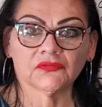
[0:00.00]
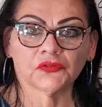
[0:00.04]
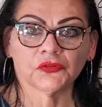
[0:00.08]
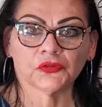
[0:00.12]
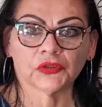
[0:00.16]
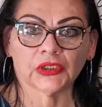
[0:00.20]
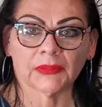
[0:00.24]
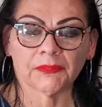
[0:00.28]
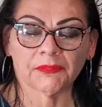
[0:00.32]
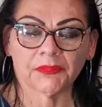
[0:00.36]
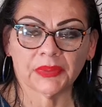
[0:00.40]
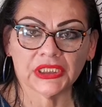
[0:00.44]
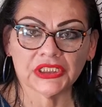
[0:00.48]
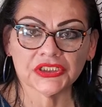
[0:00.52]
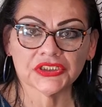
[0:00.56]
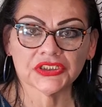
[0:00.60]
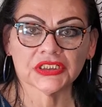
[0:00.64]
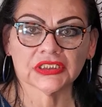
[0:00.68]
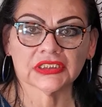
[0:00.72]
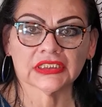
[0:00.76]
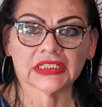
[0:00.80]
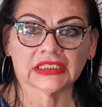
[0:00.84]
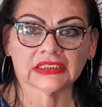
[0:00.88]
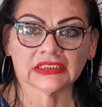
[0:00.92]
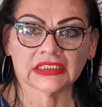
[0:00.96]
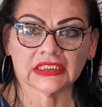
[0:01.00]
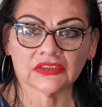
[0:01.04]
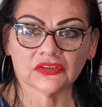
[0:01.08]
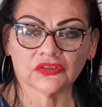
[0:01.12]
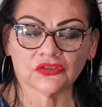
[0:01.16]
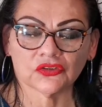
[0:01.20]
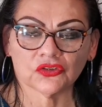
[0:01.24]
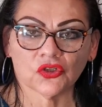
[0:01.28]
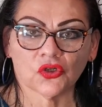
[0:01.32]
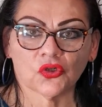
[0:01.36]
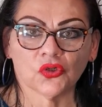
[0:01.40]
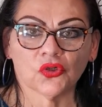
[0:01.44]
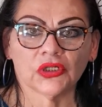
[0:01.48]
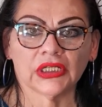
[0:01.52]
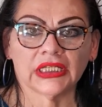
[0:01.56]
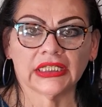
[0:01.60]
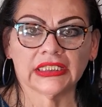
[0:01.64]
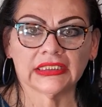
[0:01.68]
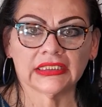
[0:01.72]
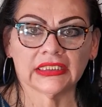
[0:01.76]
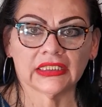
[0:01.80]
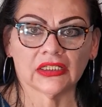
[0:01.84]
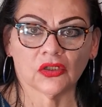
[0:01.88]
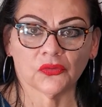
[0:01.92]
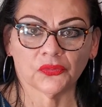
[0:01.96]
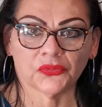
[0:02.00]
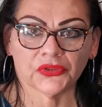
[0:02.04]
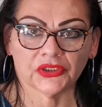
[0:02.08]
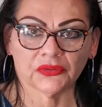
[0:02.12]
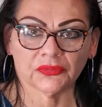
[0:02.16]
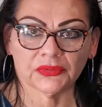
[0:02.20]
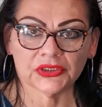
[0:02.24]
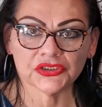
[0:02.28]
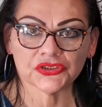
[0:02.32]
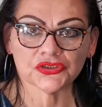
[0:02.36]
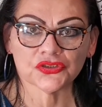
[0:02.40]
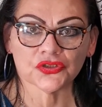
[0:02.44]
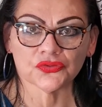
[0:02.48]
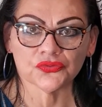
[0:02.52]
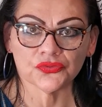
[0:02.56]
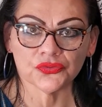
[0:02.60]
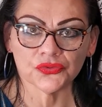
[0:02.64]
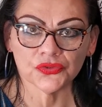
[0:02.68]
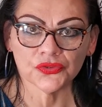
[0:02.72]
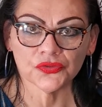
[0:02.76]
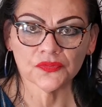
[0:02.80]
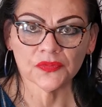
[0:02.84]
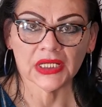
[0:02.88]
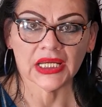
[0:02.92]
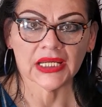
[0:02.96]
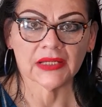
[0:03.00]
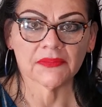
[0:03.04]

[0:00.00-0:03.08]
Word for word: for a patient that he saw in the observation room